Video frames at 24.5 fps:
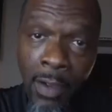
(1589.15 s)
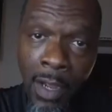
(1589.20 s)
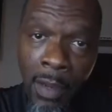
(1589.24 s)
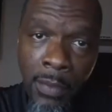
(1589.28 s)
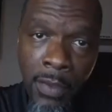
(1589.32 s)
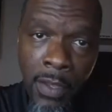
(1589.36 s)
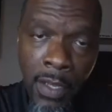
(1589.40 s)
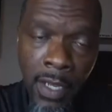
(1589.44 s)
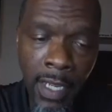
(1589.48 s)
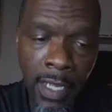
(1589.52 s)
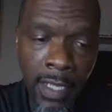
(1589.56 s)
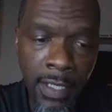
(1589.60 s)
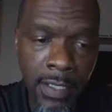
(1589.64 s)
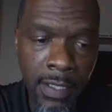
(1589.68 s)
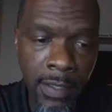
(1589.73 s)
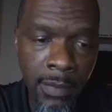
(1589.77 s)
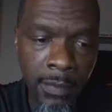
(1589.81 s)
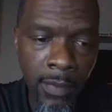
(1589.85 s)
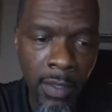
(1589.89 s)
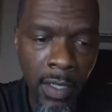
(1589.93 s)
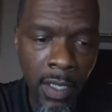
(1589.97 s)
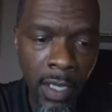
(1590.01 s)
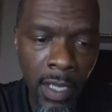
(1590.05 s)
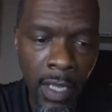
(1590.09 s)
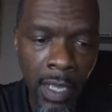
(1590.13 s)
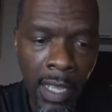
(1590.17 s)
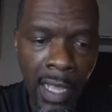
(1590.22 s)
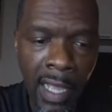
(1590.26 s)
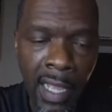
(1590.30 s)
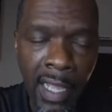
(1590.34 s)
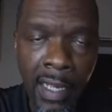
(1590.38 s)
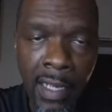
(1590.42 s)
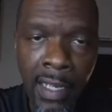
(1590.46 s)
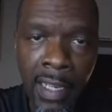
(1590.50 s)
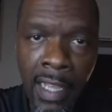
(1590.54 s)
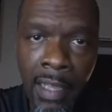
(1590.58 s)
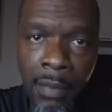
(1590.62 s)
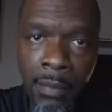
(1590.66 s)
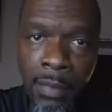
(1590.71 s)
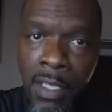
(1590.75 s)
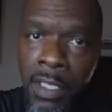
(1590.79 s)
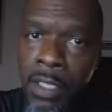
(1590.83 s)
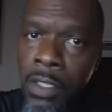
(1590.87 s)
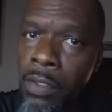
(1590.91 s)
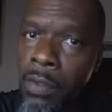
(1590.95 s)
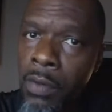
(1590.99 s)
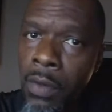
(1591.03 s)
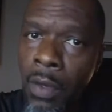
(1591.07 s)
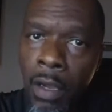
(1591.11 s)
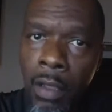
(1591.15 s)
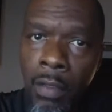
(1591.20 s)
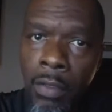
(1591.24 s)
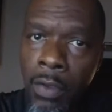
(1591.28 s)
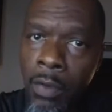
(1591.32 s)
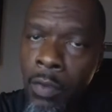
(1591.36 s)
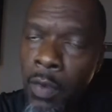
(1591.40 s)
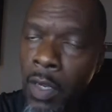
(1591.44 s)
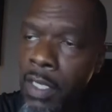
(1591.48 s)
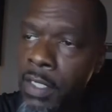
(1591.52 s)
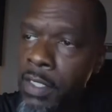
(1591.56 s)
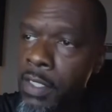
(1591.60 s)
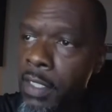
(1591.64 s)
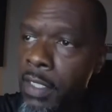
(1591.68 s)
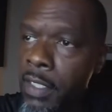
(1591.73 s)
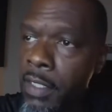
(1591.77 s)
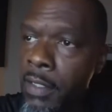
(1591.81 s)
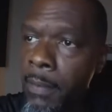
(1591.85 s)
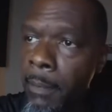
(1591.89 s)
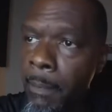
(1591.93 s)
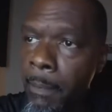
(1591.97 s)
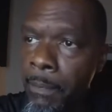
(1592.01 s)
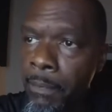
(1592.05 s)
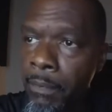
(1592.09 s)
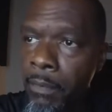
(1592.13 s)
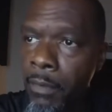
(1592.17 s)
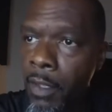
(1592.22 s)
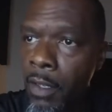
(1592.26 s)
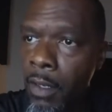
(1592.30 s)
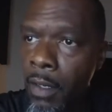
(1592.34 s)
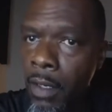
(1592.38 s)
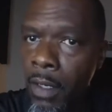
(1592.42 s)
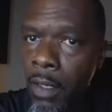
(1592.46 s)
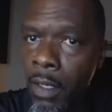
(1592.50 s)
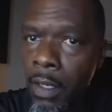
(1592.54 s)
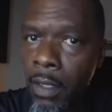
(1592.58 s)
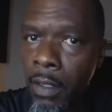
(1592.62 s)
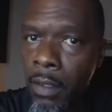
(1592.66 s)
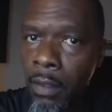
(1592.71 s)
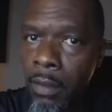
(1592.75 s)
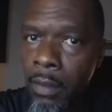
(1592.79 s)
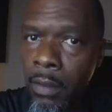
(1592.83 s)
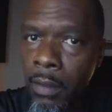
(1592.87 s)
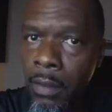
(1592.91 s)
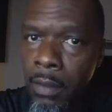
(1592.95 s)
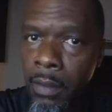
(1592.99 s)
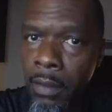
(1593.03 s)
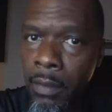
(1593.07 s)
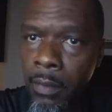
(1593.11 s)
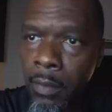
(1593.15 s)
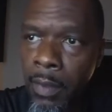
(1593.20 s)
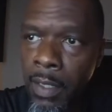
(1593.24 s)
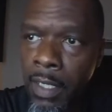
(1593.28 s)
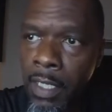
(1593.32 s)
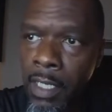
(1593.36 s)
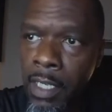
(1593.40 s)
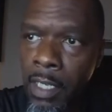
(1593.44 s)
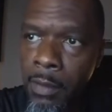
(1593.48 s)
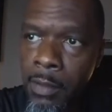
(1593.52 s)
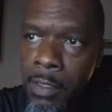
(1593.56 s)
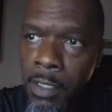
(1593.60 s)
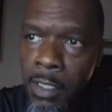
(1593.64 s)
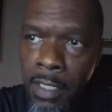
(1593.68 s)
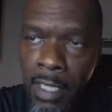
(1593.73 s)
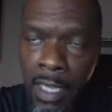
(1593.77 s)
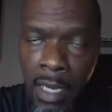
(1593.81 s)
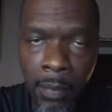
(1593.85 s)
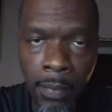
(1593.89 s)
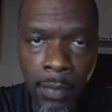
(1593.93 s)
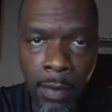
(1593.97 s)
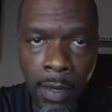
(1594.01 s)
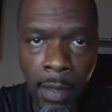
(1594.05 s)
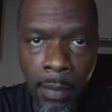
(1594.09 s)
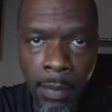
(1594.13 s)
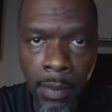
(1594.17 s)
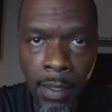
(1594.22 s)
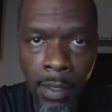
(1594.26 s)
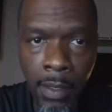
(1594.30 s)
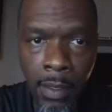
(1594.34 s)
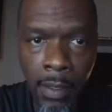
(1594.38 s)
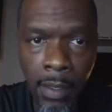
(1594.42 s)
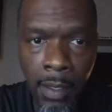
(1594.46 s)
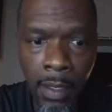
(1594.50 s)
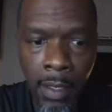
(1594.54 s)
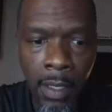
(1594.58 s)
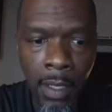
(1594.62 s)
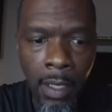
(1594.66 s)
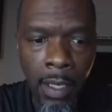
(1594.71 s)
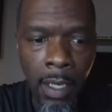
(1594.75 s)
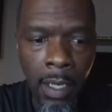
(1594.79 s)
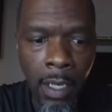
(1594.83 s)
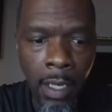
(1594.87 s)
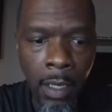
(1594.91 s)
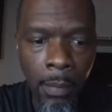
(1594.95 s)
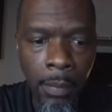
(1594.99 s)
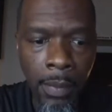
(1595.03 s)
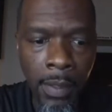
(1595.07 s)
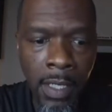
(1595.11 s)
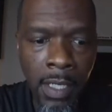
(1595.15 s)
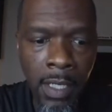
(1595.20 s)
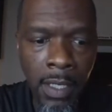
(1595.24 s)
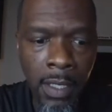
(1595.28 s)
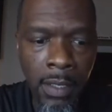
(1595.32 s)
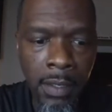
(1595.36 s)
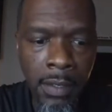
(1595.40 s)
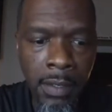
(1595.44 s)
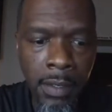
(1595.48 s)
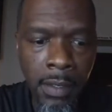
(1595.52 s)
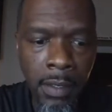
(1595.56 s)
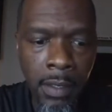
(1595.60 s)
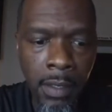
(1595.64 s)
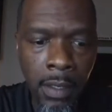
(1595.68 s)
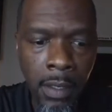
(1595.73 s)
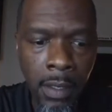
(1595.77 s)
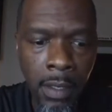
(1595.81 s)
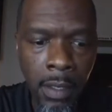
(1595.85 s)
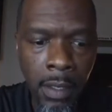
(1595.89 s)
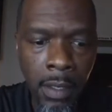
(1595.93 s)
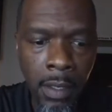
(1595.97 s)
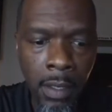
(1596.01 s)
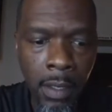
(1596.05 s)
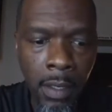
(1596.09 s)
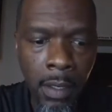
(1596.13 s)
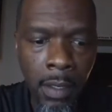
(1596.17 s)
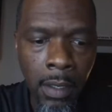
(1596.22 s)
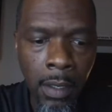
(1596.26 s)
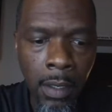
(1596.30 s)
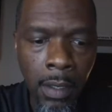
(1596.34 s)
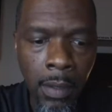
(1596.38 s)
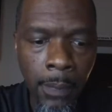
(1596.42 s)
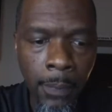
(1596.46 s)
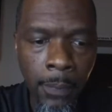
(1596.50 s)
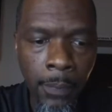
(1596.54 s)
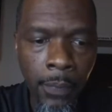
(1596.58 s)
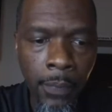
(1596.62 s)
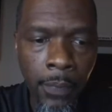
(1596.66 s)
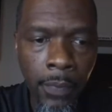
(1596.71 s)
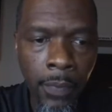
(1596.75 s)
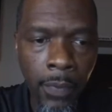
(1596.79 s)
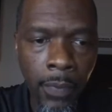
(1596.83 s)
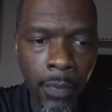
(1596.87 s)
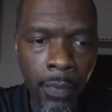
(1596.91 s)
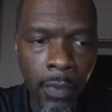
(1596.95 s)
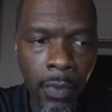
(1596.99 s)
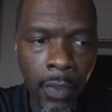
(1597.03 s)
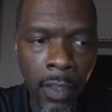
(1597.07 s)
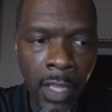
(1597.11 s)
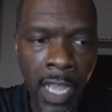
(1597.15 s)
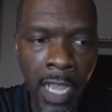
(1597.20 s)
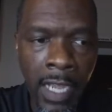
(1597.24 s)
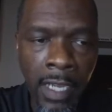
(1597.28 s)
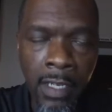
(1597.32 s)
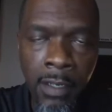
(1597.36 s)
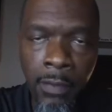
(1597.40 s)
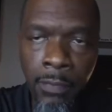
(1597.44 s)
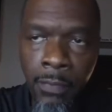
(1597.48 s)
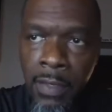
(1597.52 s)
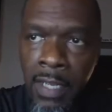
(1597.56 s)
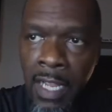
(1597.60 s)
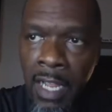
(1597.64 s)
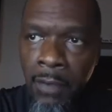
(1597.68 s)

I'm your agent, and let me do all the questioning when it comes to that property, because that could